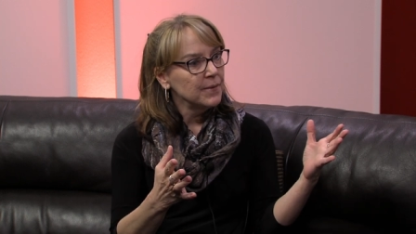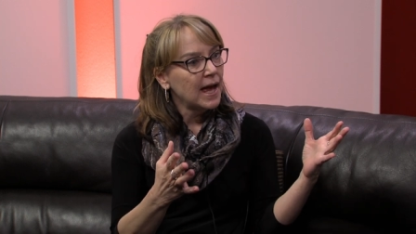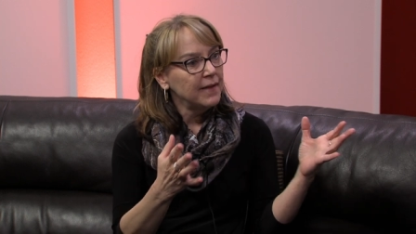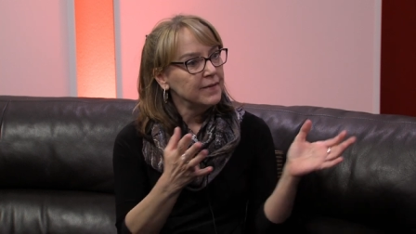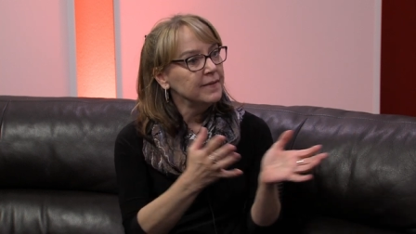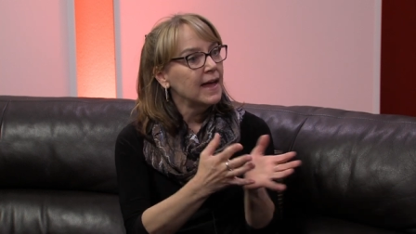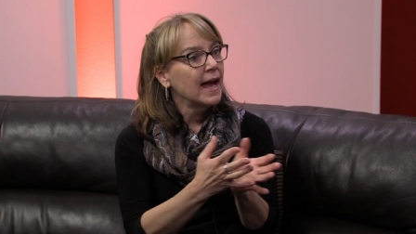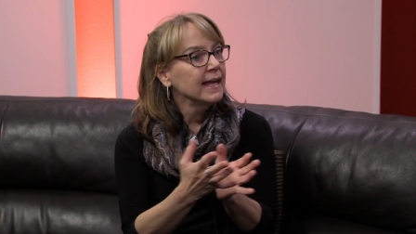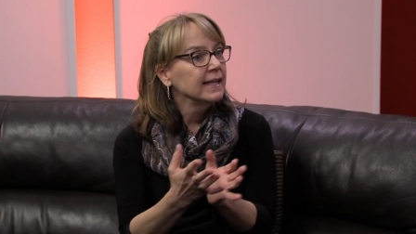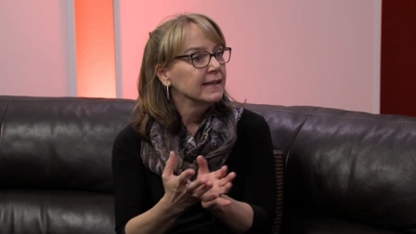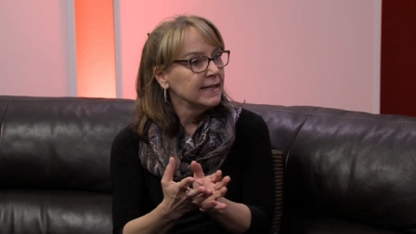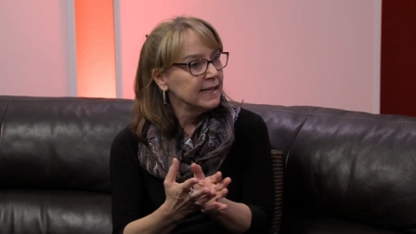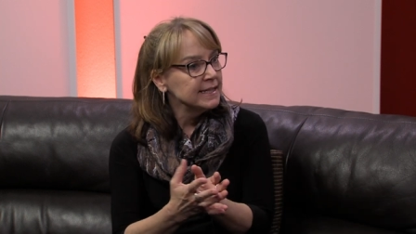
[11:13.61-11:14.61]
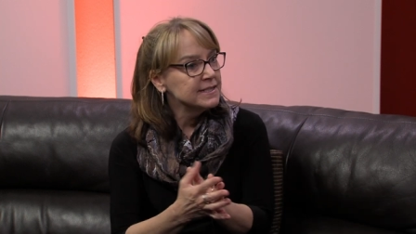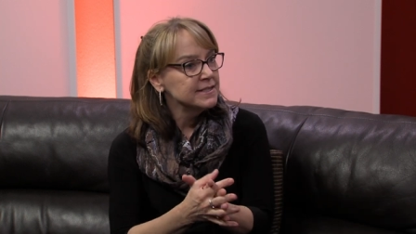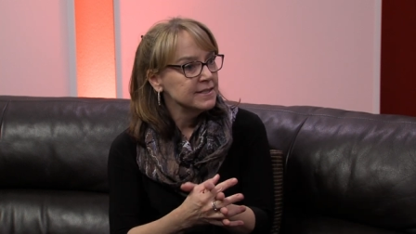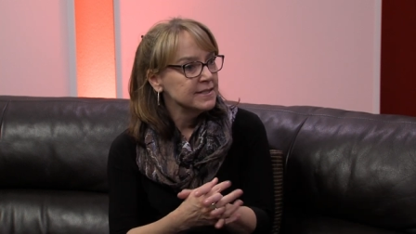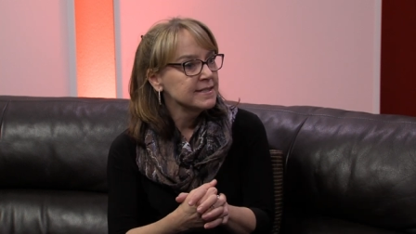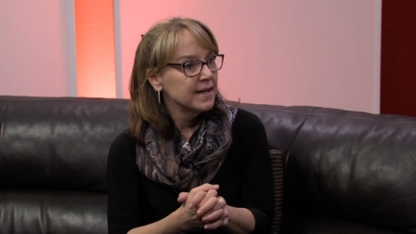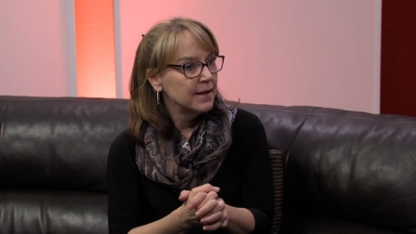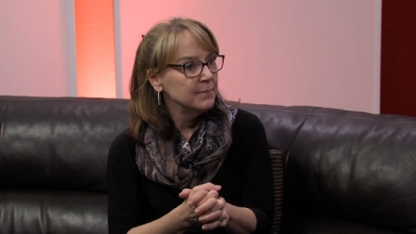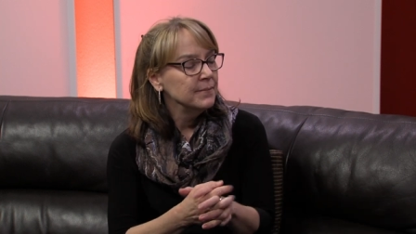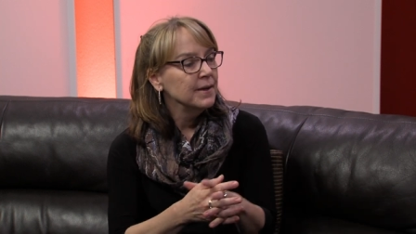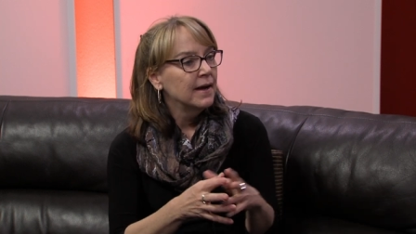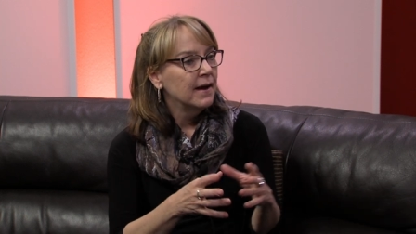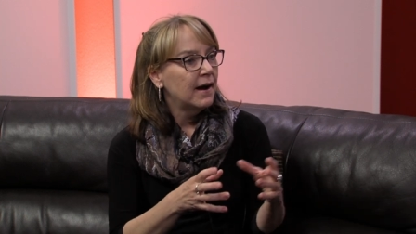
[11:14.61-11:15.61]
and that that can lead to some
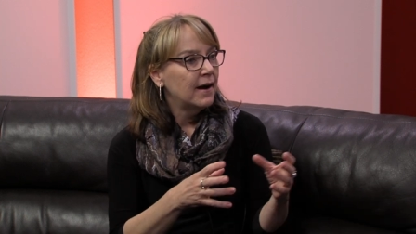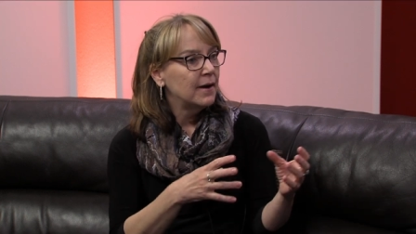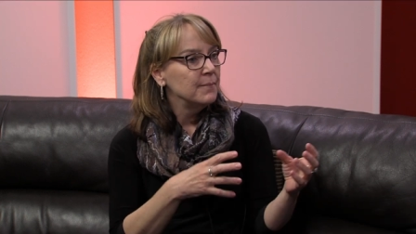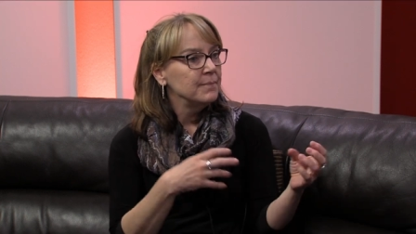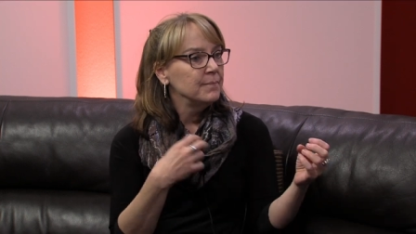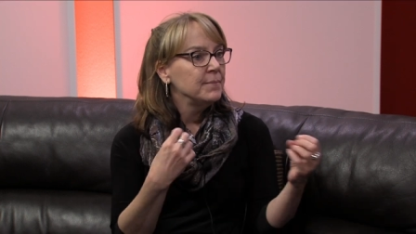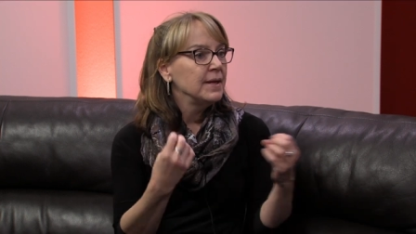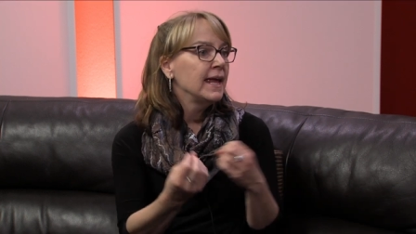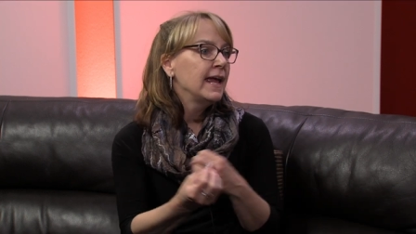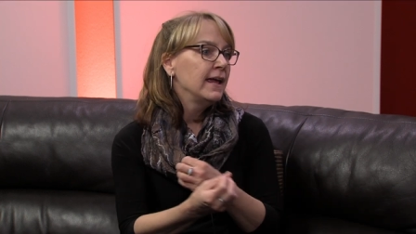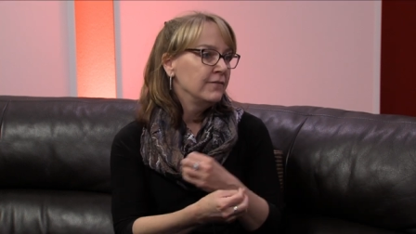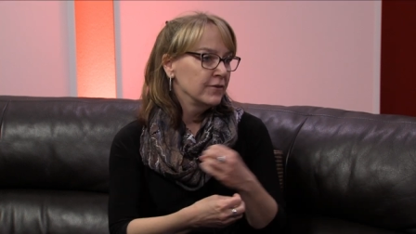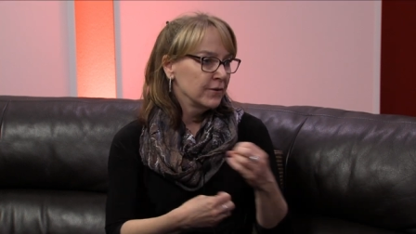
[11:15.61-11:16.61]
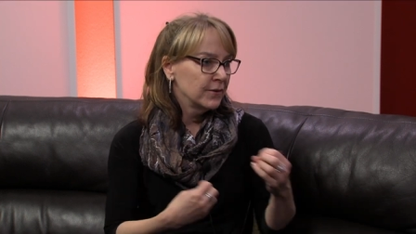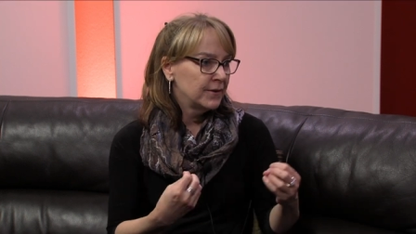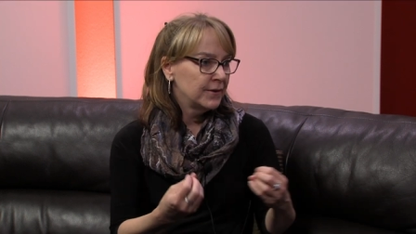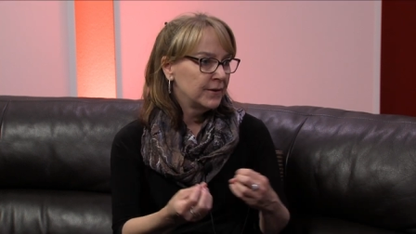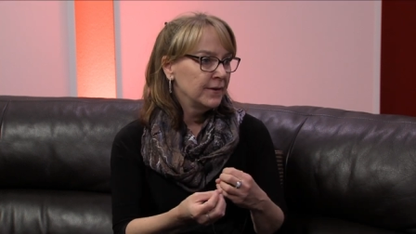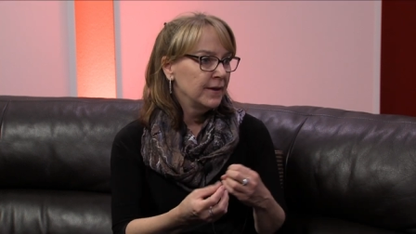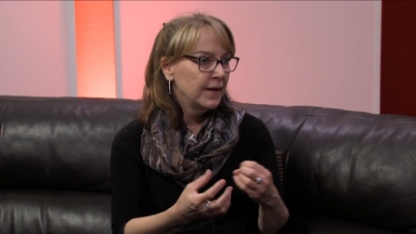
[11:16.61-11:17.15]
um, behavioral